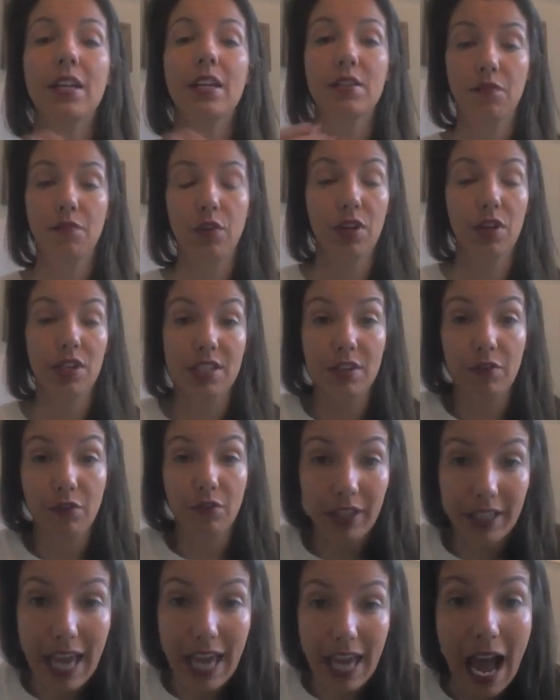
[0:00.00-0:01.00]
for a
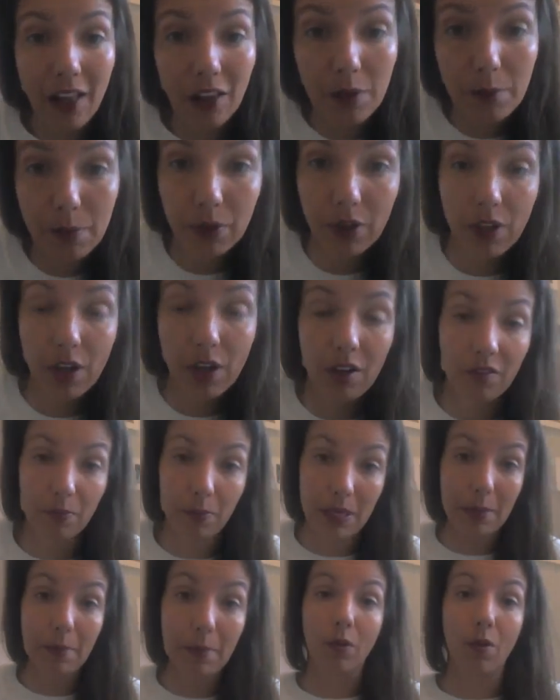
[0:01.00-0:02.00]
different caliber of
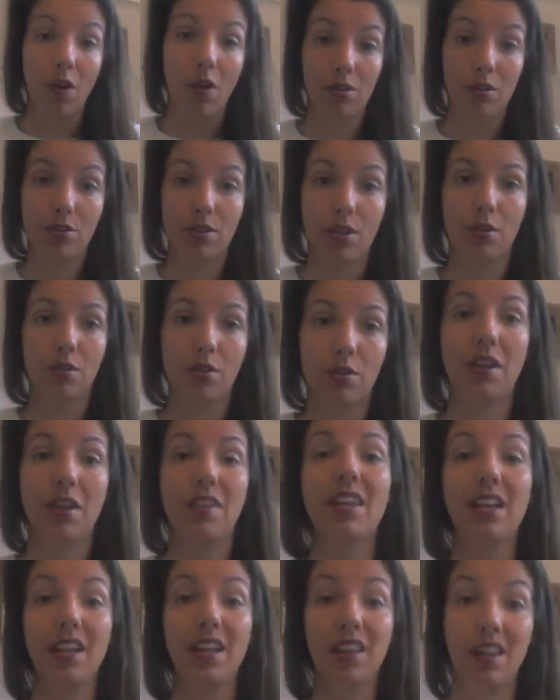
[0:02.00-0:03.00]
people also. So I
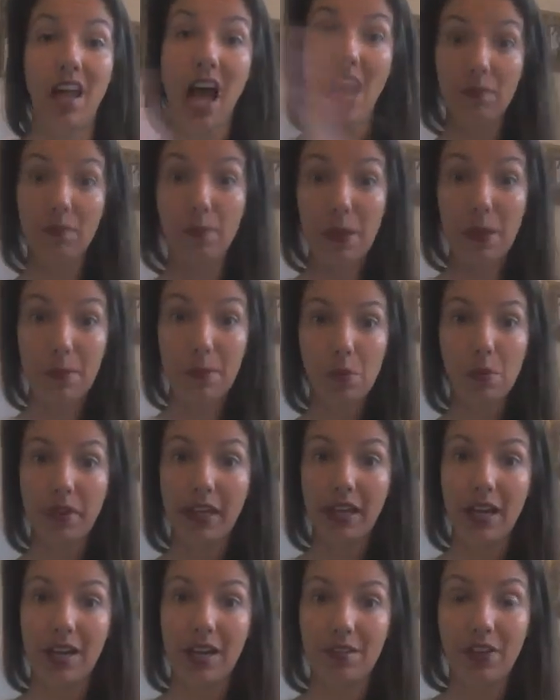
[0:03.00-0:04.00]
think a lot of people will get
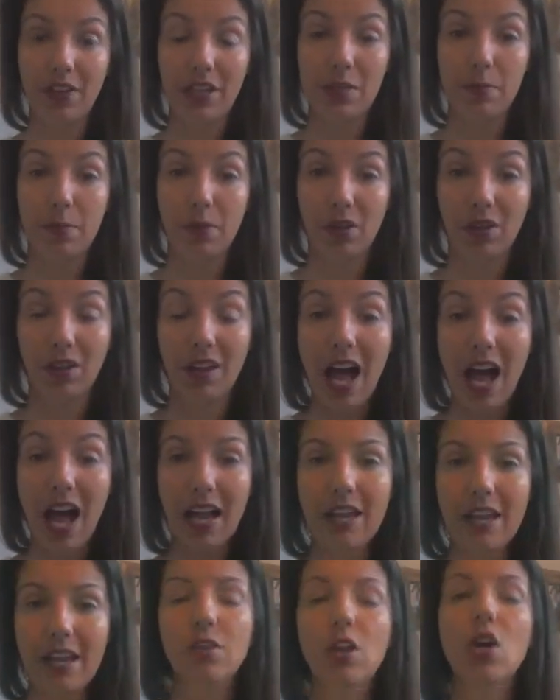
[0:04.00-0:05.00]
on a Facebook
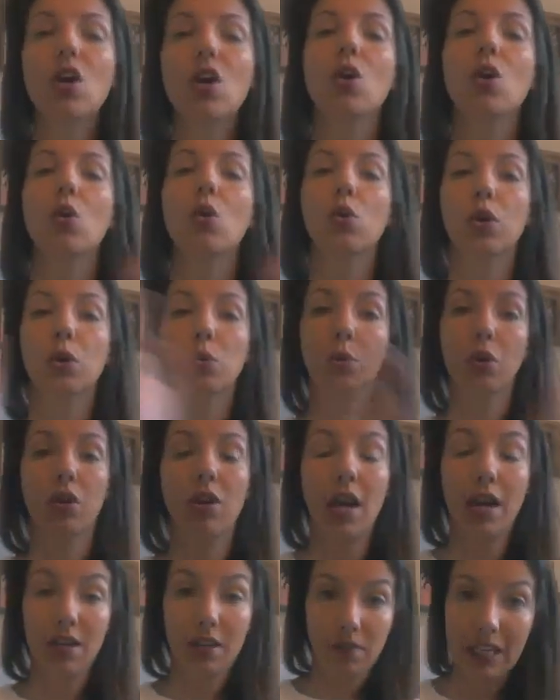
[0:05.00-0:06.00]
Live or will
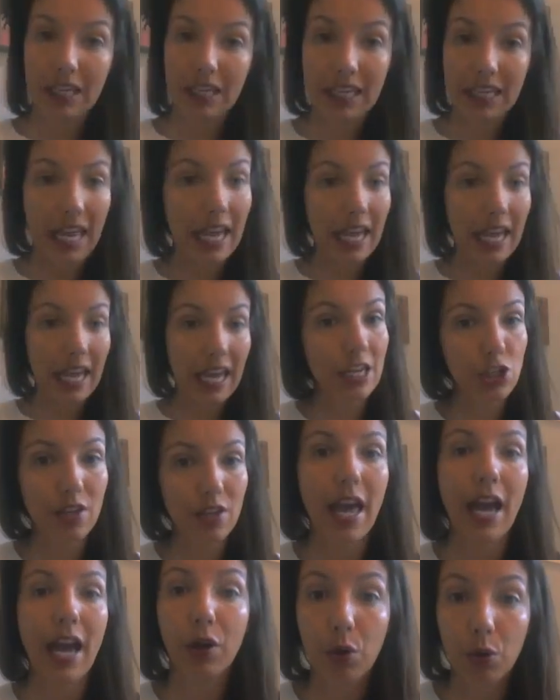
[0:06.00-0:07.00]
kind of engage
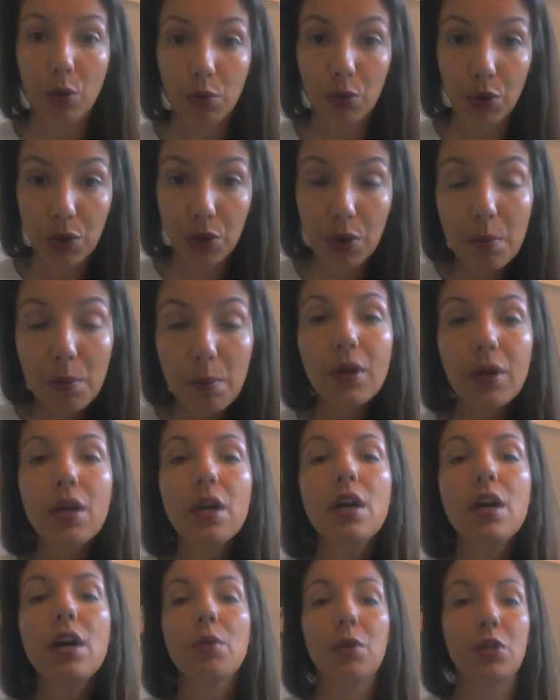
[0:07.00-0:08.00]
in that group,
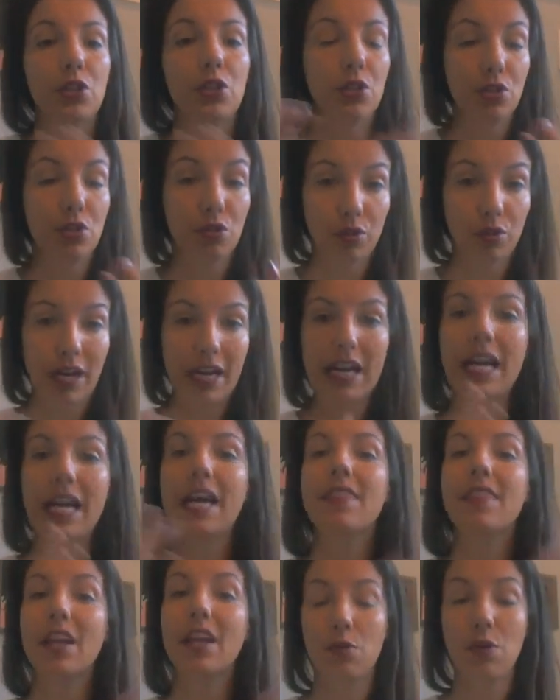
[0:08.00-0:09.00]
which is great,
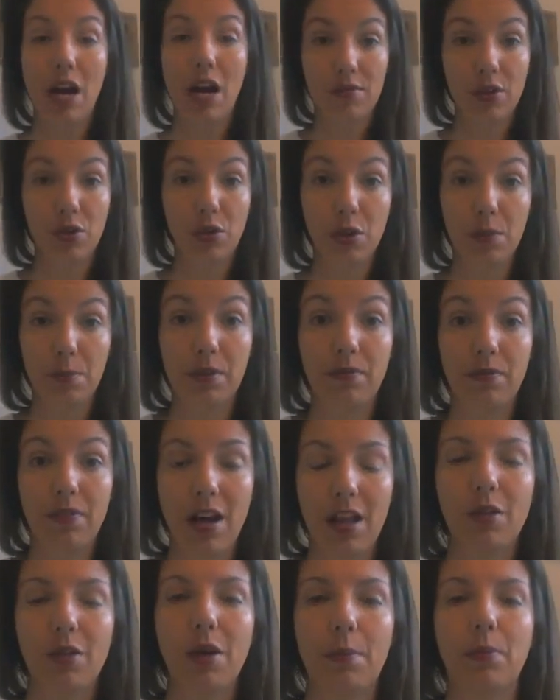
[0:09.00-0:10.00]
and then you have a group to
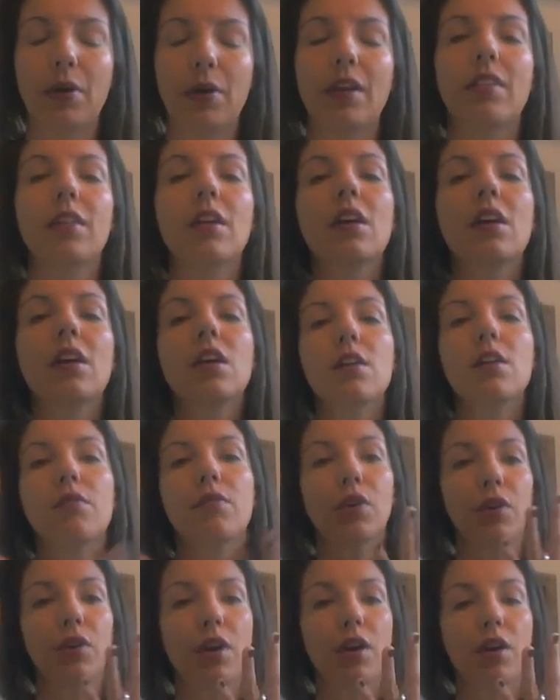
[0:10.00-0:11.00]
follow up with.
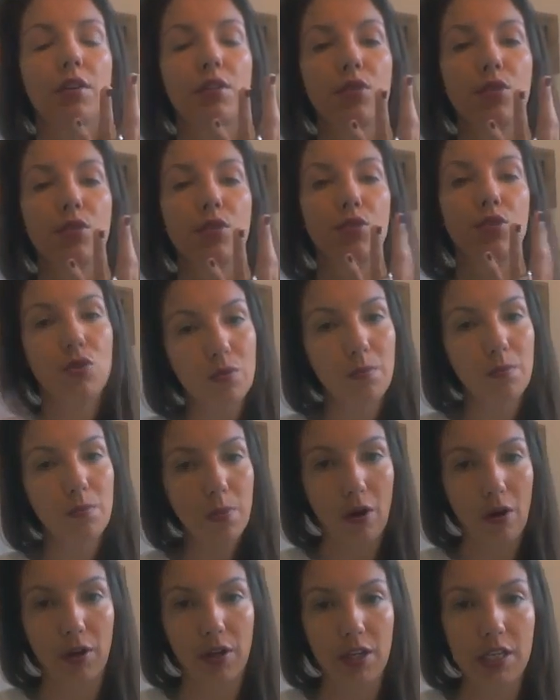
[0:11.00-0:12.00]
For Zoom
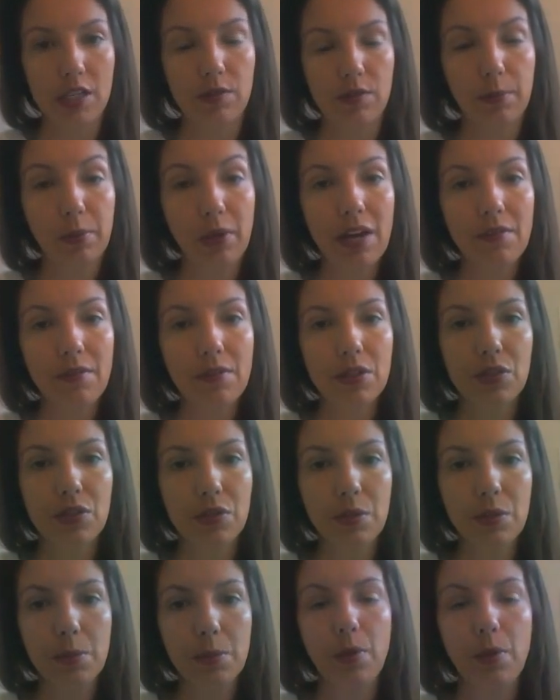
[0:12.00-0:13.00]
parties, for private
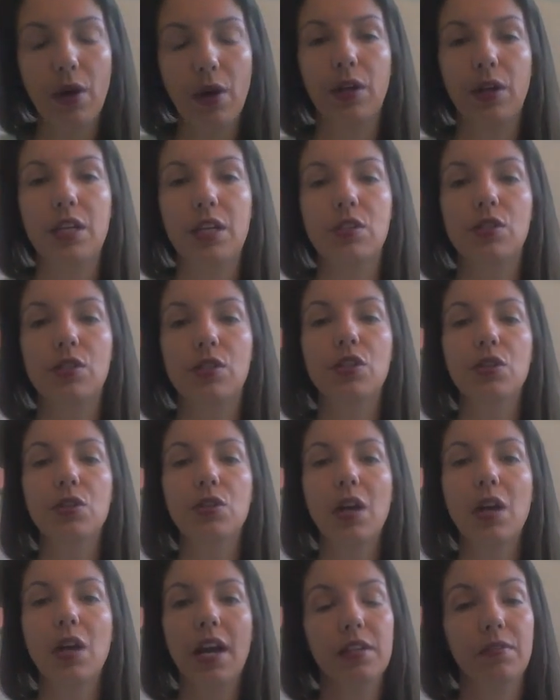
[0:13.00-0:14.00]
Zoom parties, you
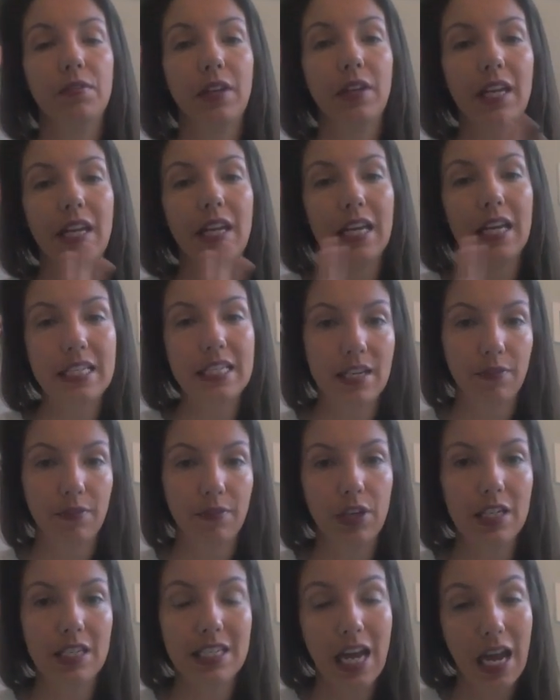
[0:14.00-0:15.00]
kind of get a
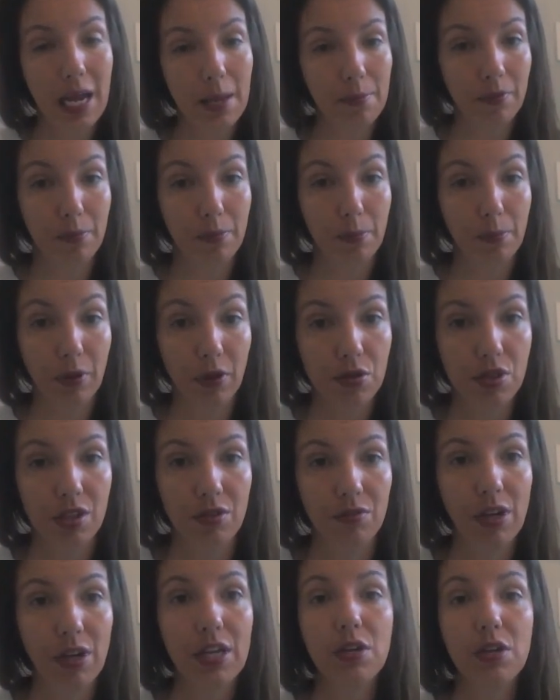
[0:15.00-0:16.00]
different type of person,
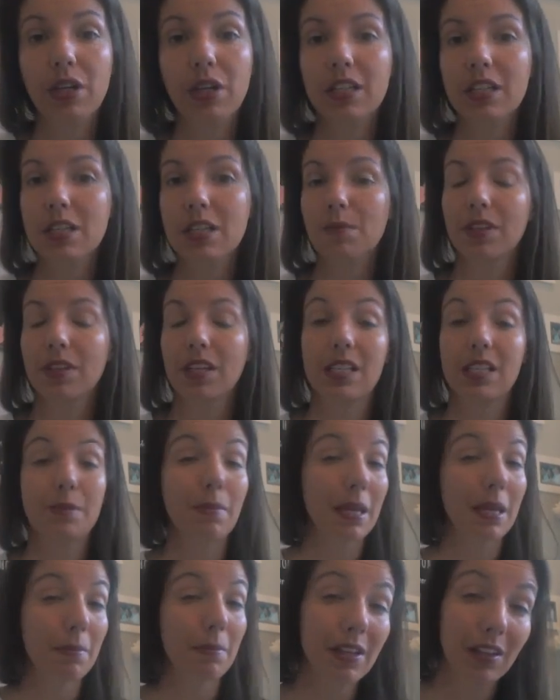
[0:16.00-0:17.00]
right? You get someone that's
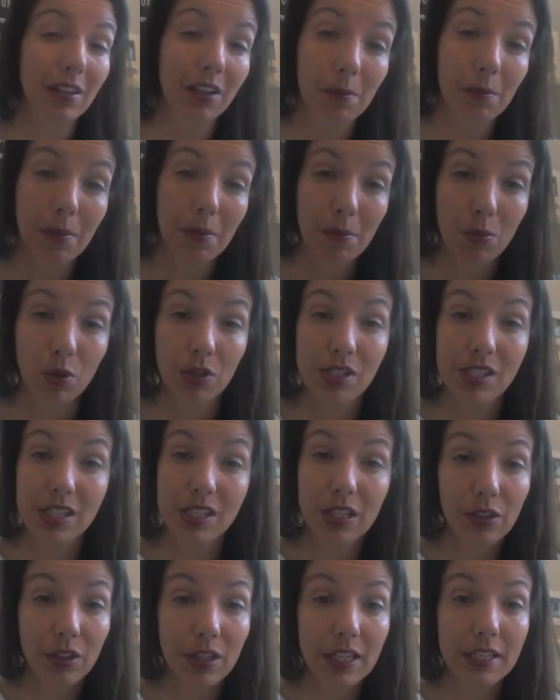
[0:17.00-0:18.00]
maybe a little bit more
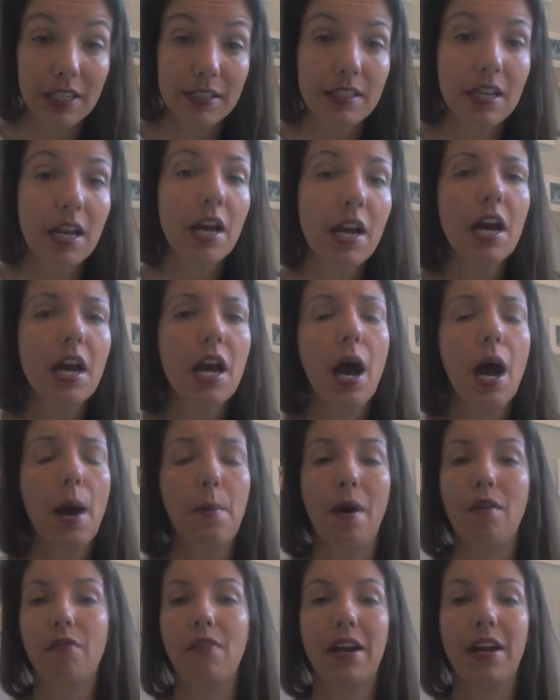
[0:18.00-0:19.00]
serious
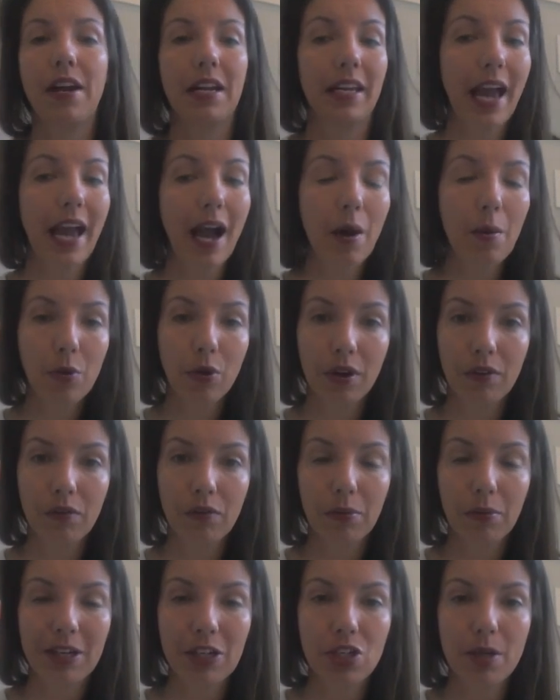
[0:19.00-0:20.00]
about finding out more
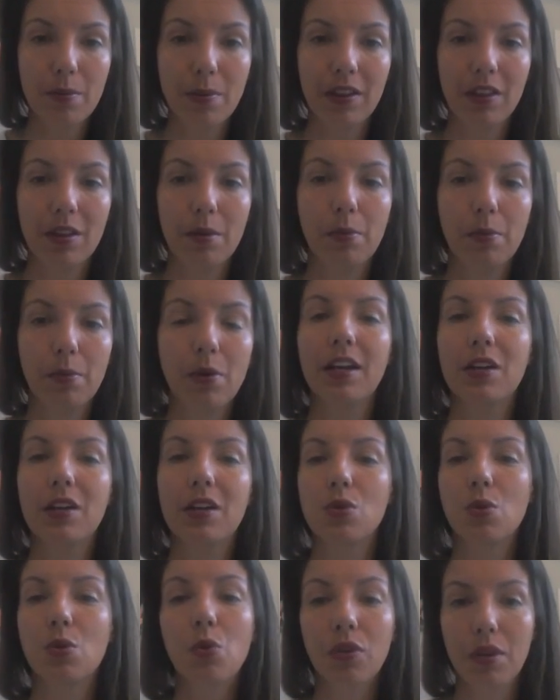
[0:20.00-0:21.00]
information about the products
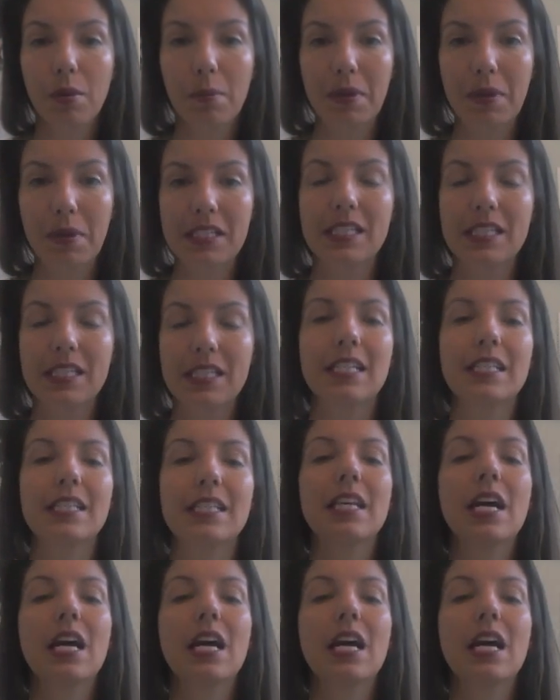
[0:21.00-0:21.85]
or the business.